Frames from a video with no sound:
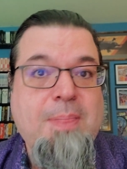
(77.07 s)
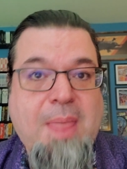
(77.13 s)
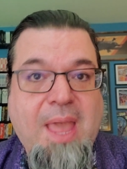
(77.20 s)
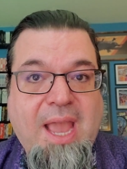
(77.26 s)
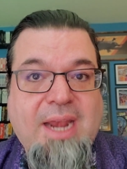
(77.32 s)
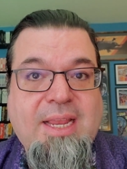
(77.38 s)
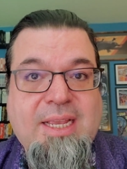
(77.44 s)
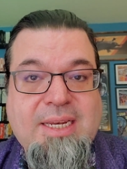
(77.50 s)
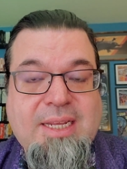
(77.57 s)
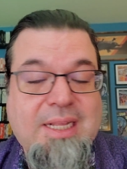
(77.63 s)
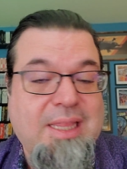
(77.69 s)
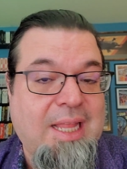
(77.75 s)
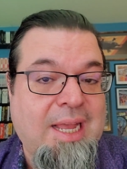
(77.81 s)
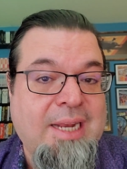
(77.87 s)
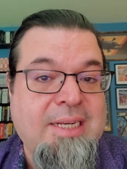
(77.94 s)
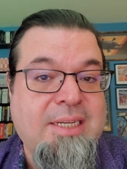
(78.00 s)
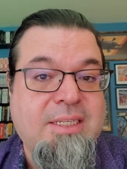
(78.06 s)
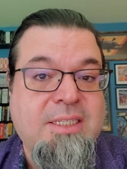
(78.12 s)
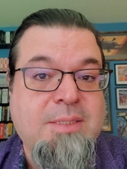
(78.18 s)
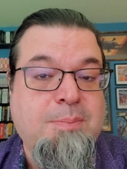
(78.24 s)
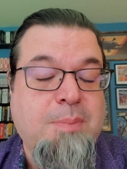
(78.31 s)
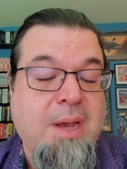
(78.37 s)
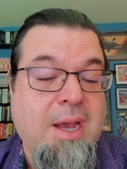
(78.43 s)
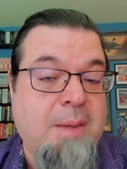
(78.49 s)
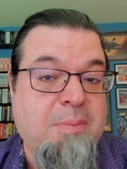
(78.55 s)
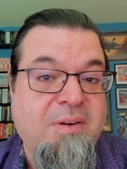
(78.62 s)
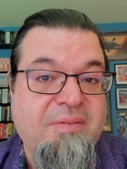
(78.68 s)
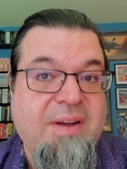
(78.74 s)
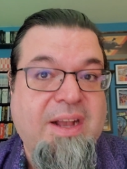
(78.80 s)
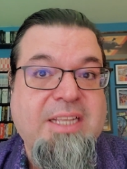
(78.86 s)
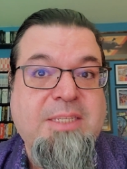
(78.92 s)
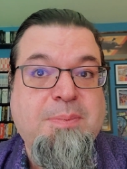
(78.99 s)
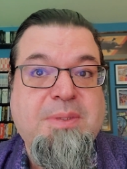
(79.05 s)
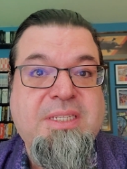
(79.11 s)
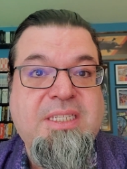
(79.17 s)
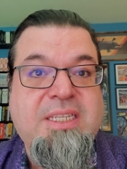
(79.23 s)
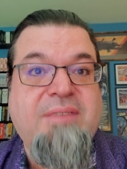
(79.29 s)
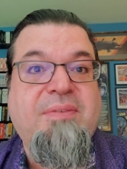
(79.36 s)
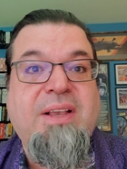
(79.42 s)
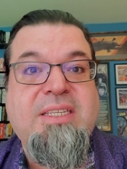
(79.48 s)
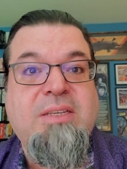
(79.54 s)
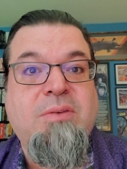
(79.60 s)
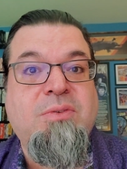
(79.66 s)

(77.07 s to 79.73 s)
and he declined to uh, provide specifics.